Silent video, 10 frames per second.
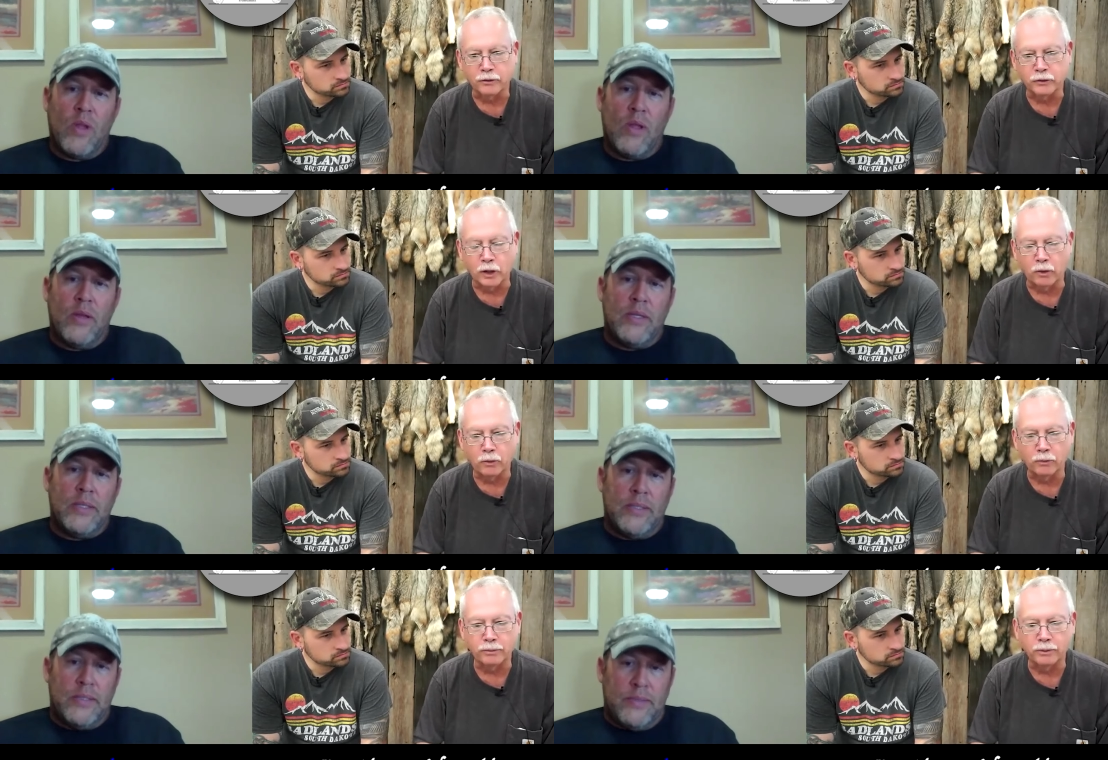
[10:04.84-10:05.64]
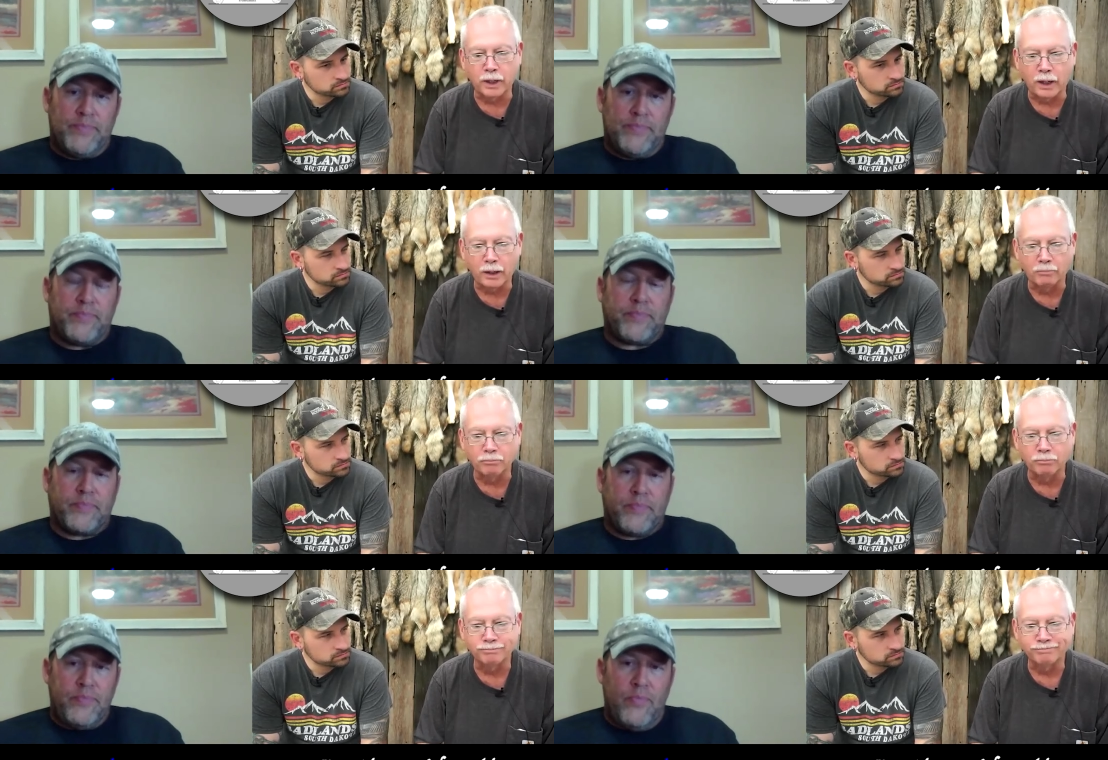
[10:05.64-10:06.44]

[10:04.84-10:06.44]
Speaker 1: So, um,